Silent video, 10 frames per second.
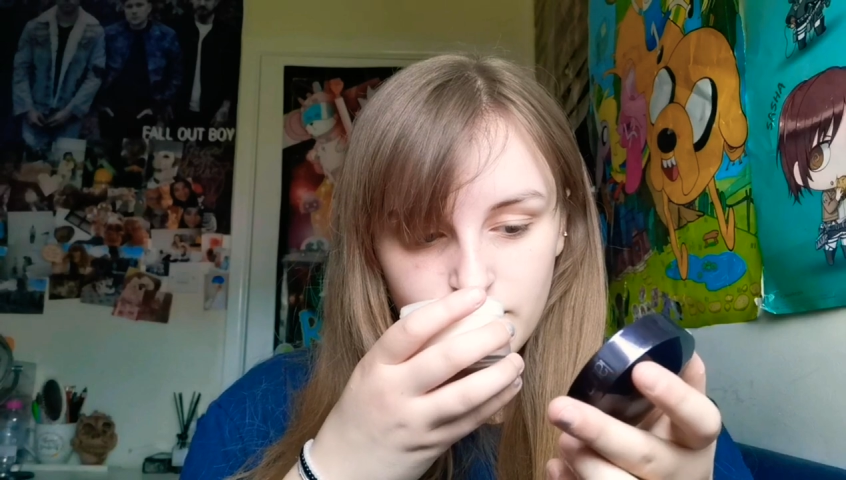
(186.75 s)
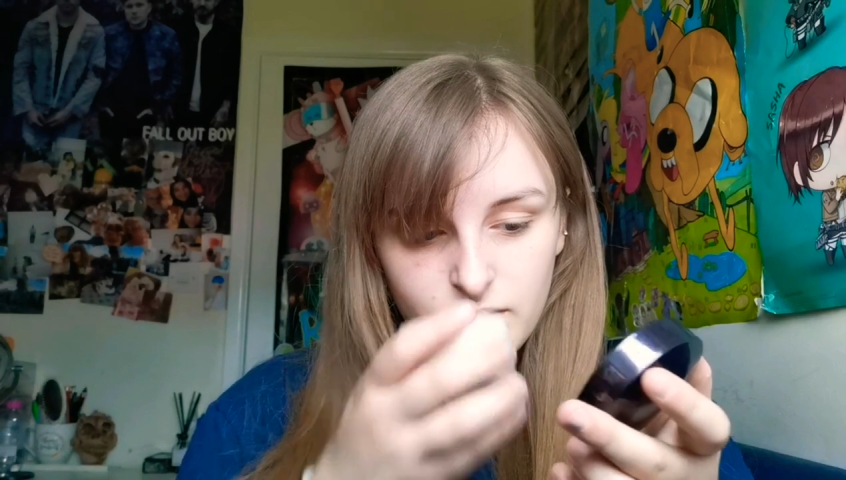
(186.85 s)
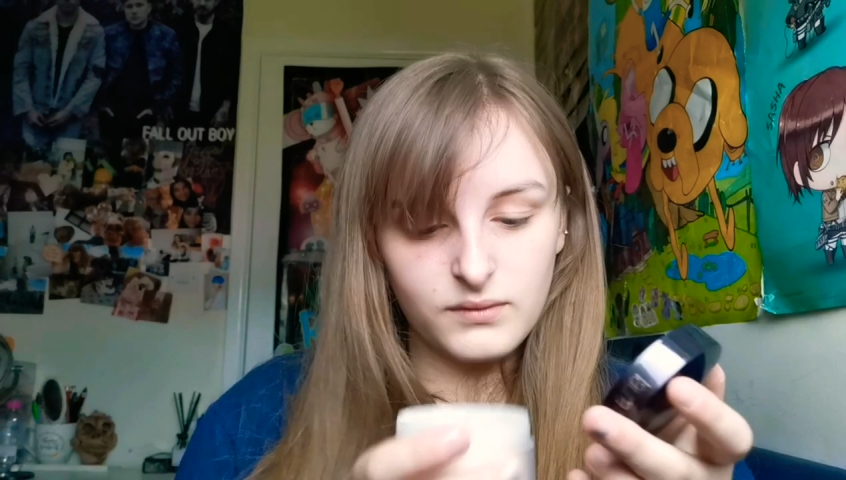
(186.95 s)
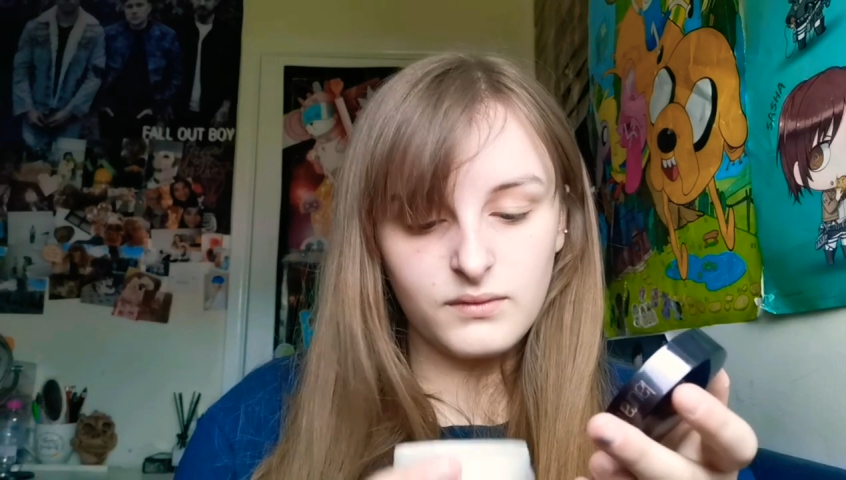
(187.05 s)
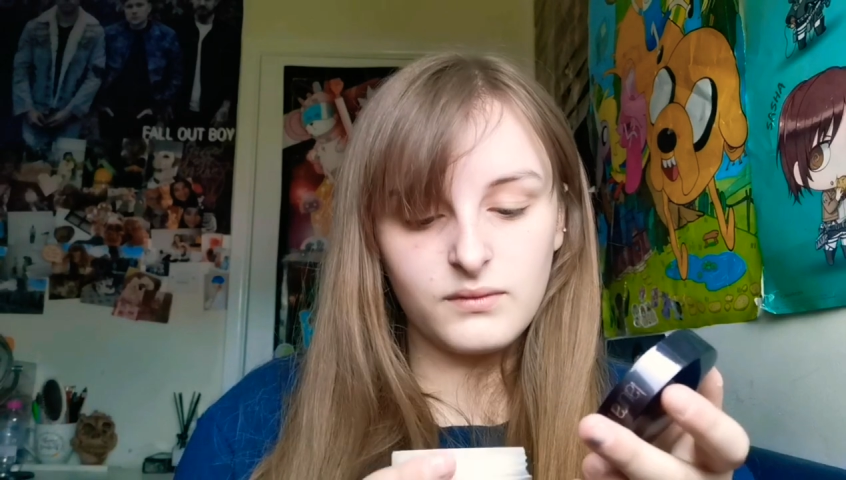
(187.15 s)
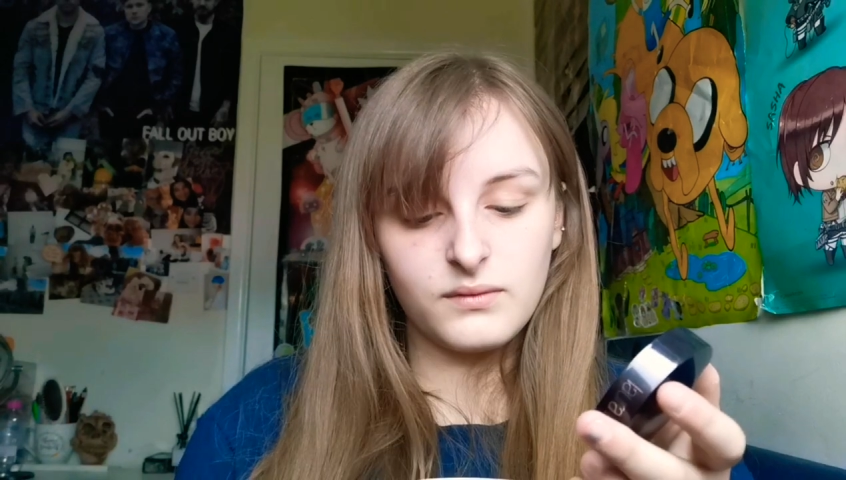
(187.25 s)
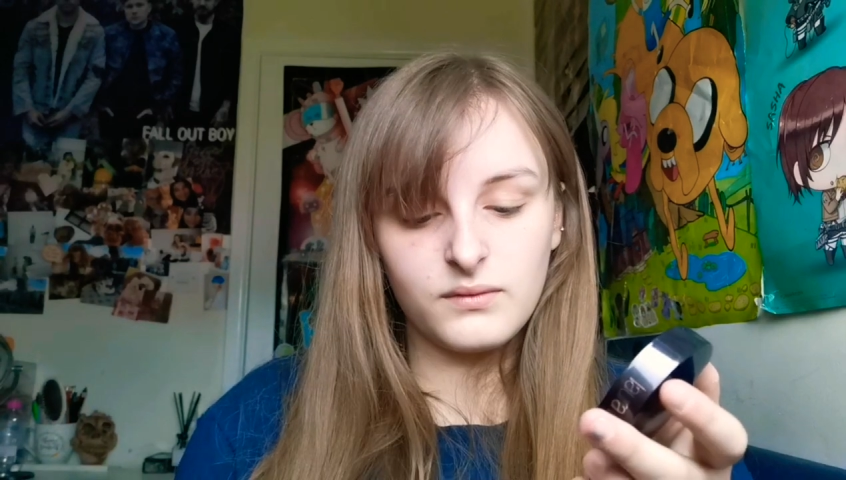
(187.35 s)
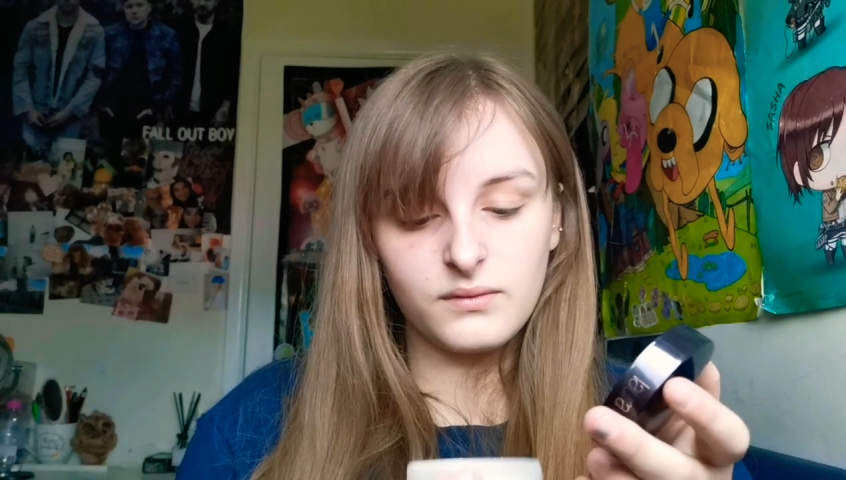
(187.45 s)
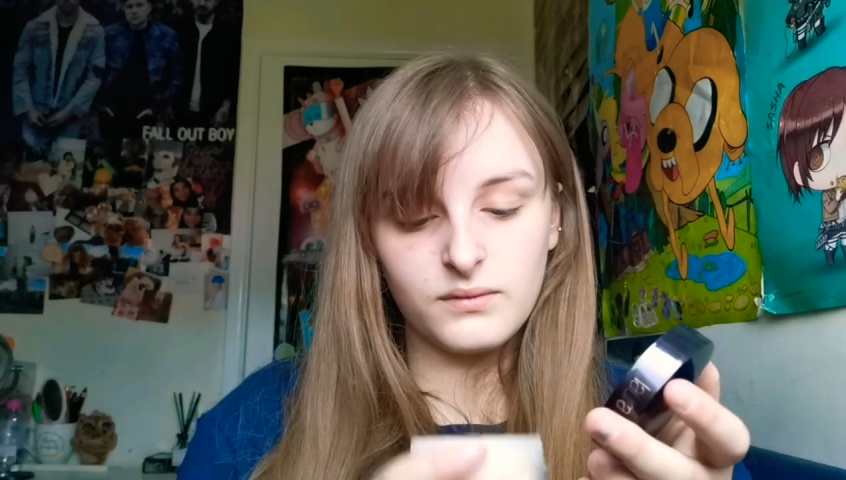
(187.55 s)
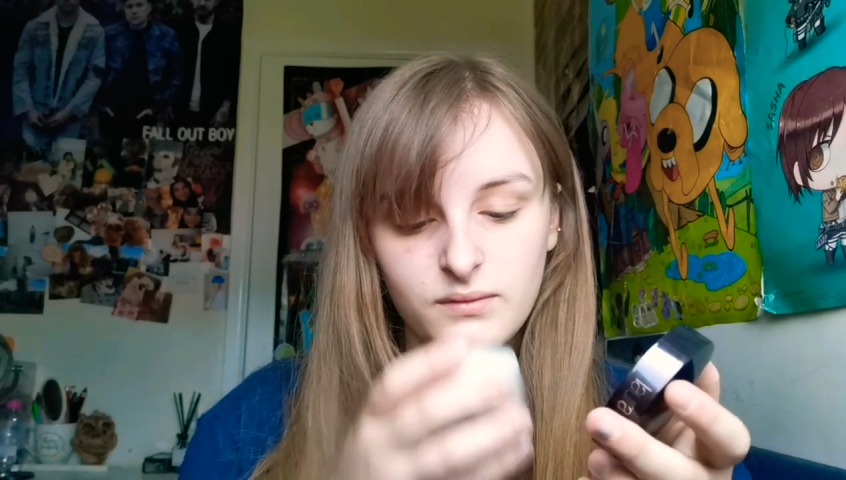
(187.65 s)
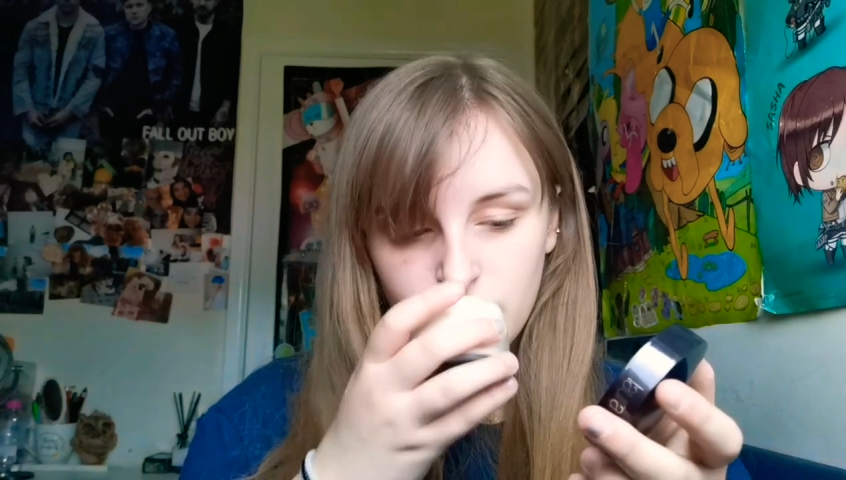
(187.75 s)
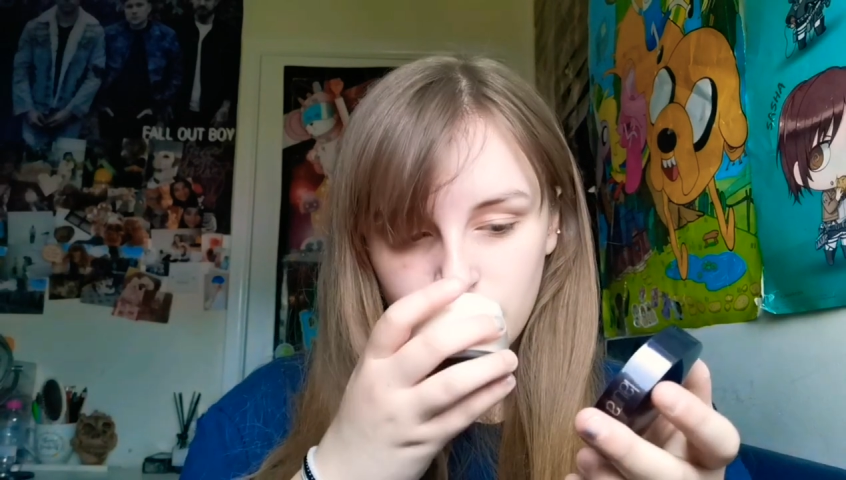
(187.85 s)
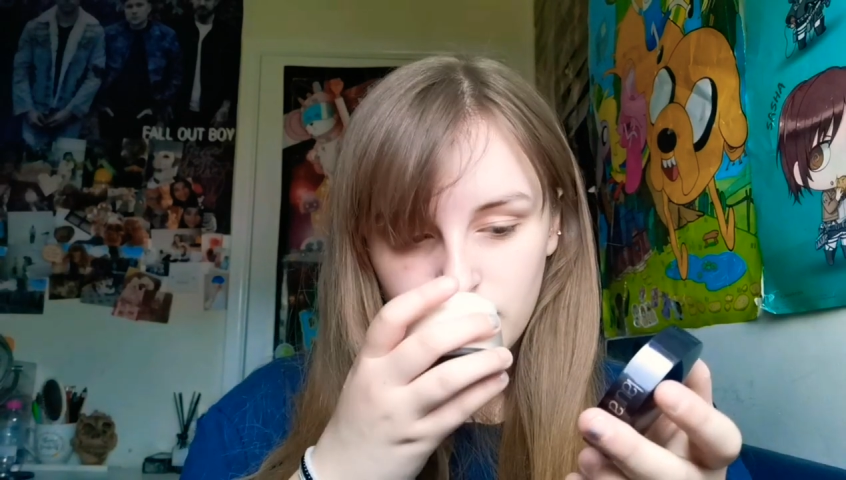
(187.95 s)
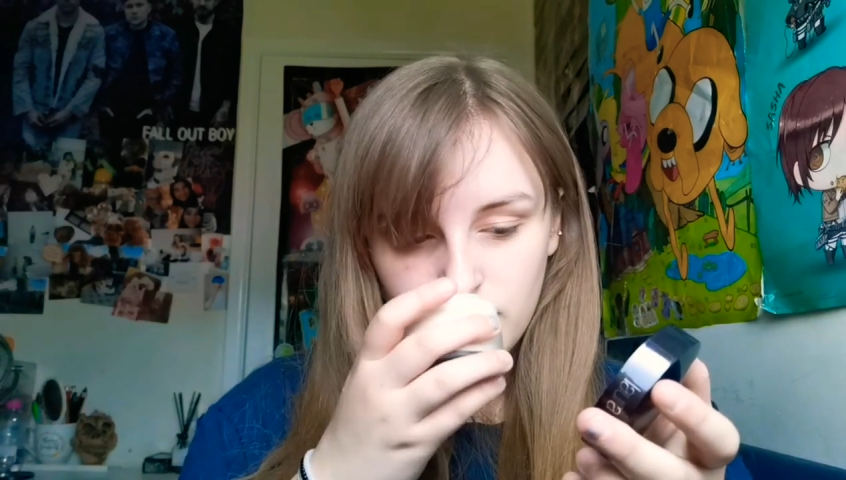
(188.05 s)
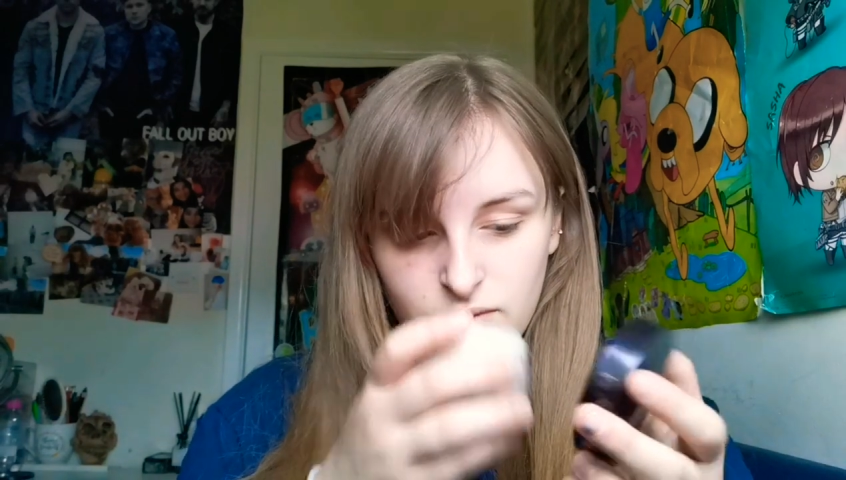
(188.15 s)
It
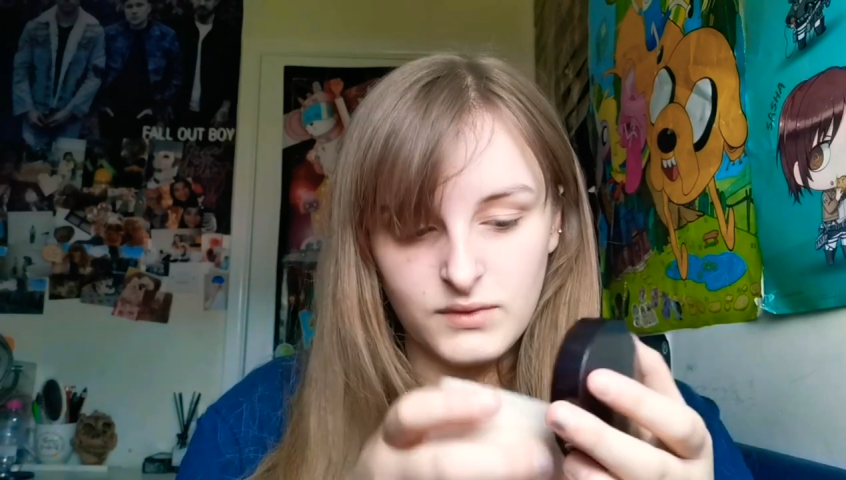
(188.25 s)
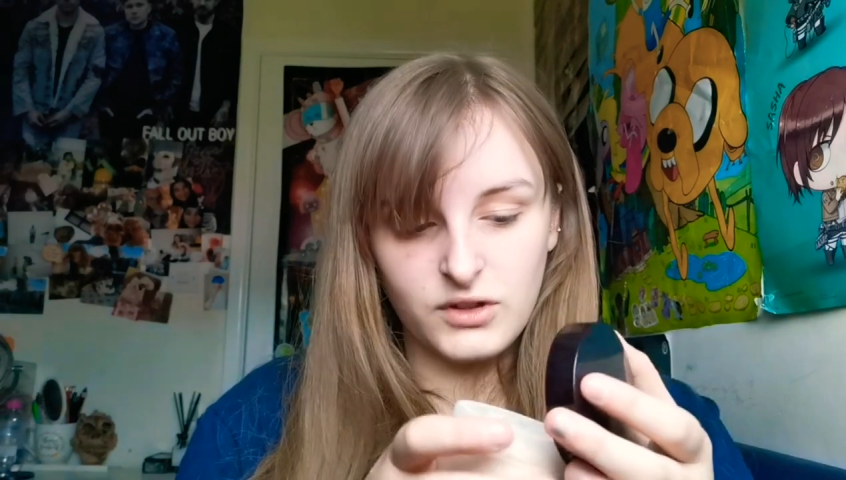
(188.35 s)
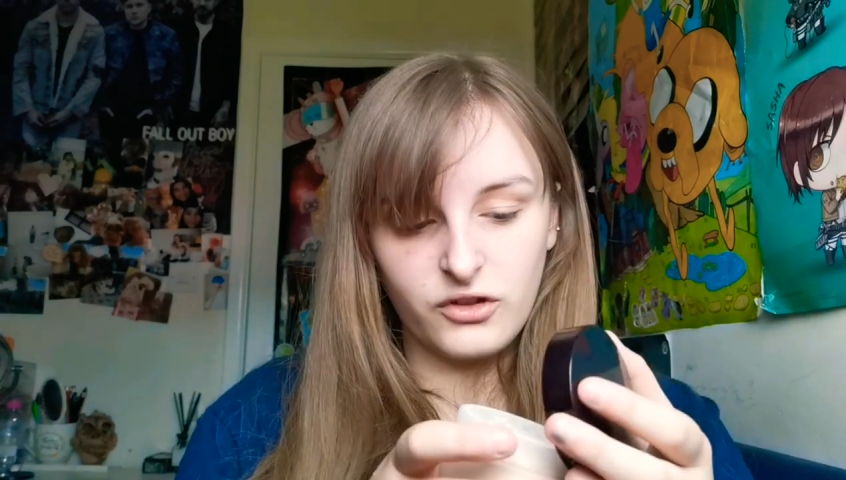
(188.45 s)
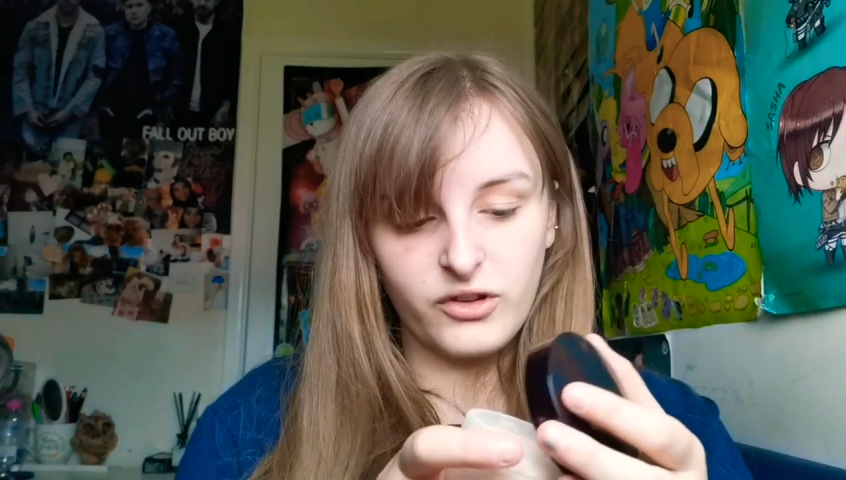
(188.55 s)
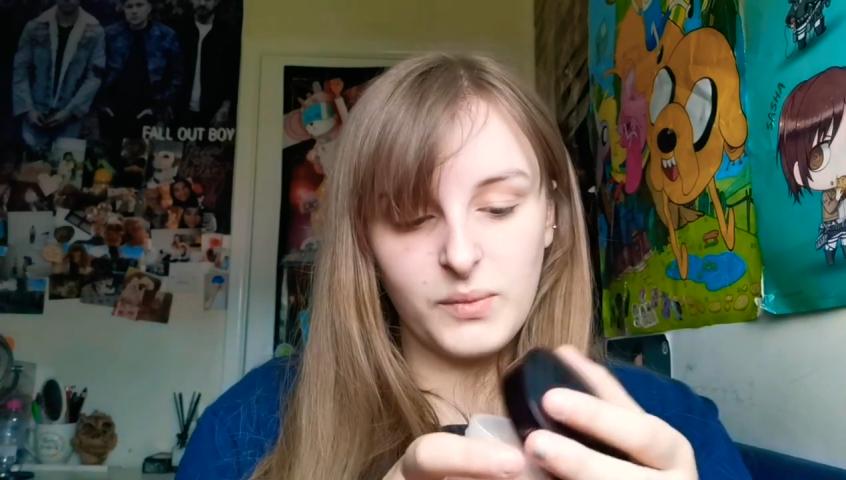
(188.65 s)
just